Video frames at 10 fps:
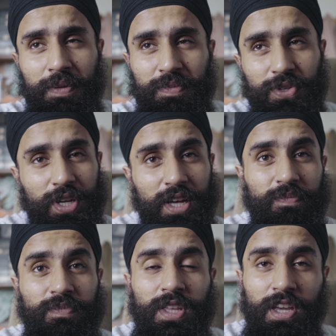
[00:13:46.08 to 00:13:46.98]
So yeah,
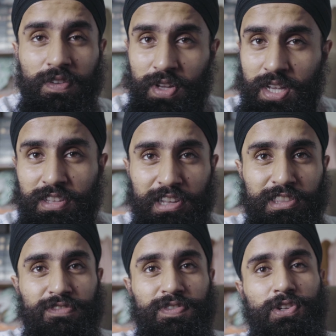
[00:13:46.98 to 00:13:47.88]
if you guys like
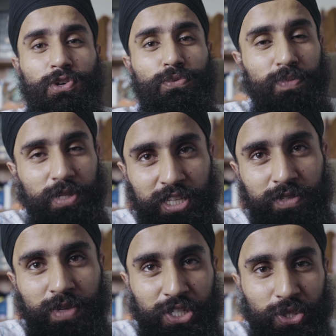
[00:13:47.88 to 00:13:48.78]
this video, please
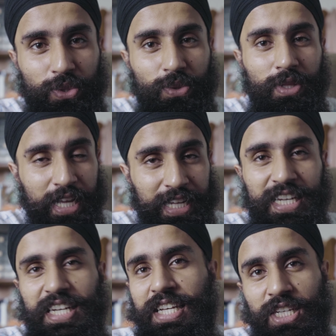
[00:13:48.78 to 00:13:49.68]
make sure to like
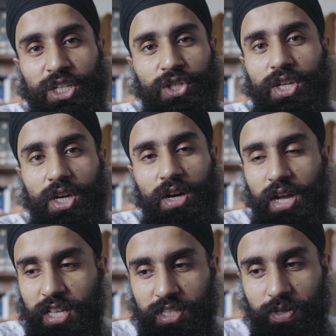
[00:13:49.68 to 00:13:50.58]
it, share,
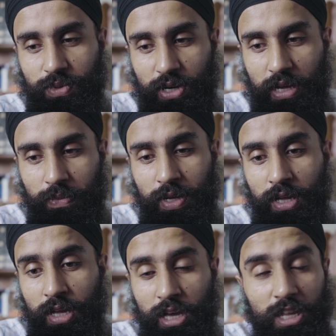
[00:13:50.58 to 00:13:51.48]
and subscribe.
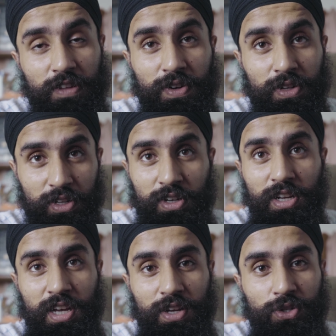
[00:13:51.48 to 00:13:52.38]
And if you're
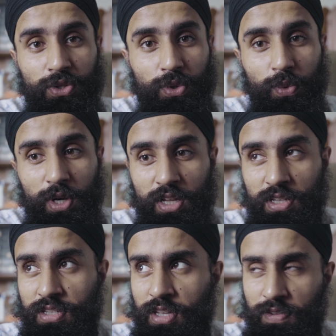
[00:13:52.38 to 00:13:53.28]
learning how to shoot
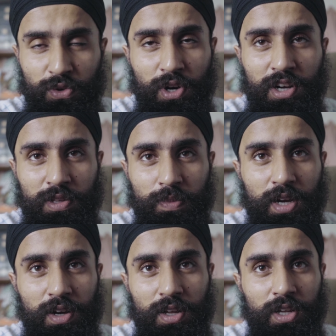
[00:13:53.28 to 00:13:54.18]
weddings, if you are in the Bay
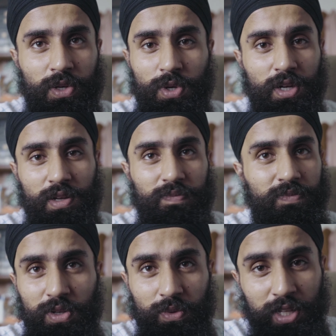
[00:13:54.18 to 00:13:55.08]
Area, you want to
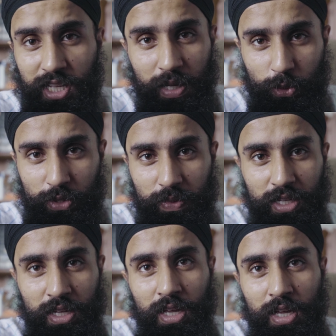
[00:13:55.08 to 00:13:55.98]
link up with
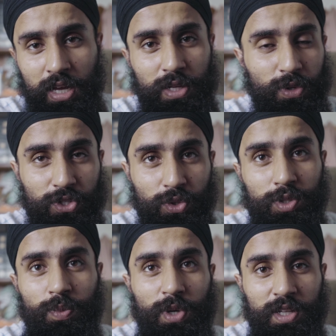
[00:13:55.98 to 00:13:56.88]
me and you want to shoot
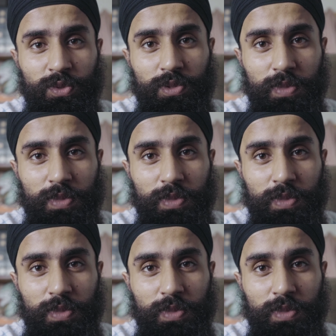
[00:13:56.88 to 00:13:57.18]
some weddings with